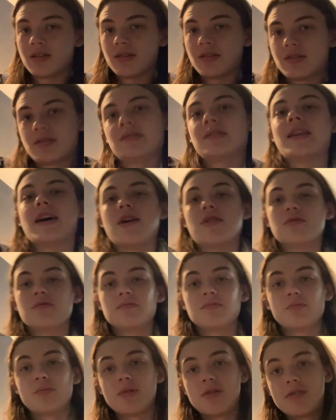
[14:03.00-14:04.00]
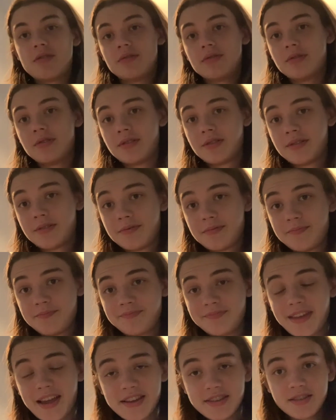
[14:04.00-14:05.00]
Now, while
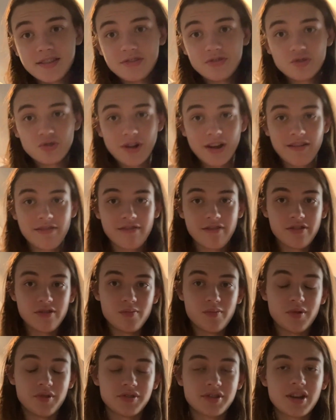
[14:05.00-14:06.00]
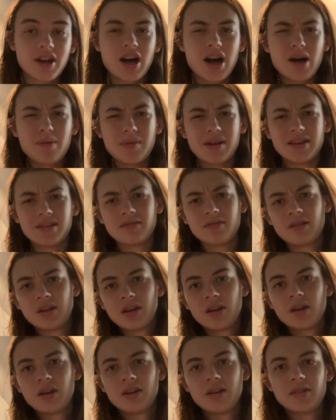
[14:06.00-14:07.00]
dex and strength are the most common,
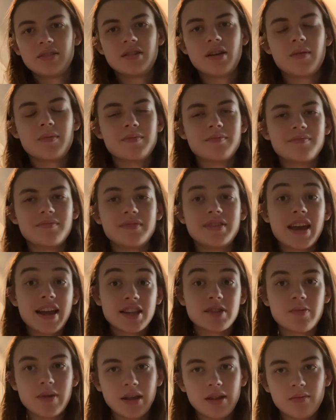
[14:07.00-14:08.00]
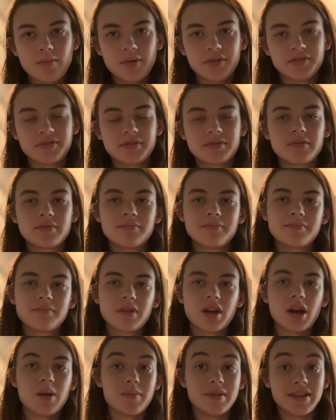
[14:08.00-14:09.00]
dex being the most
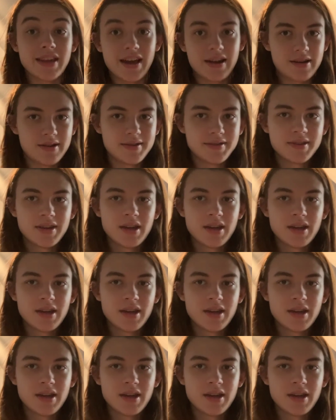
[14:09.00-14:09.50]
common, that is,